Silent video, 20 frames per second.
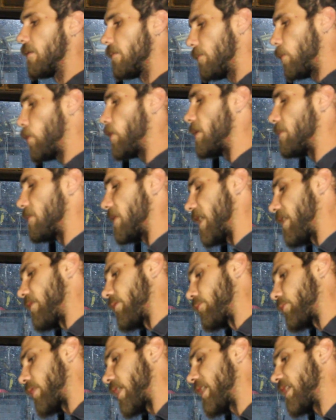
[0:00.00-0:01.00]
Point him down
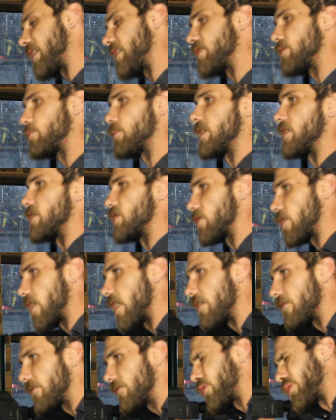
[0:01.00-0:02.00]
the range. We can try
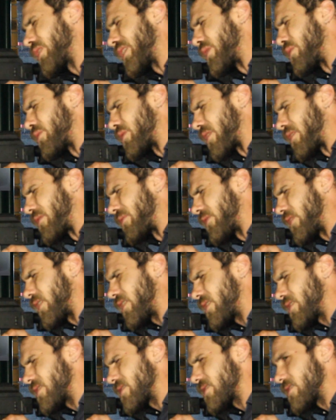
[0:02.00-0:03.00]
fully auto
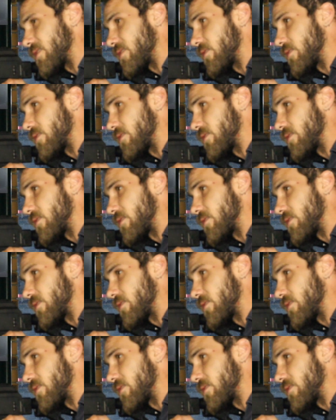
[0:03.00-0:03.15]
first.